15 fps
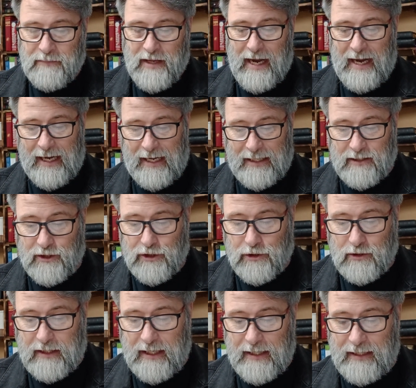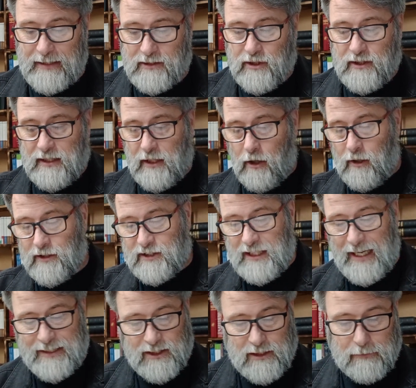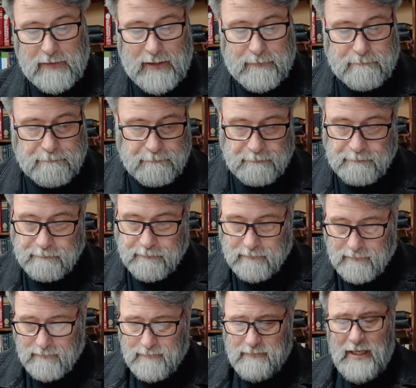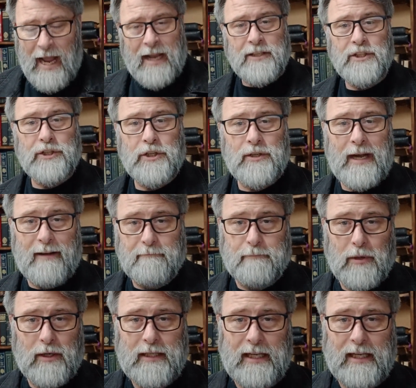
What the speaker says: And you get into the Old Testament, and you do have book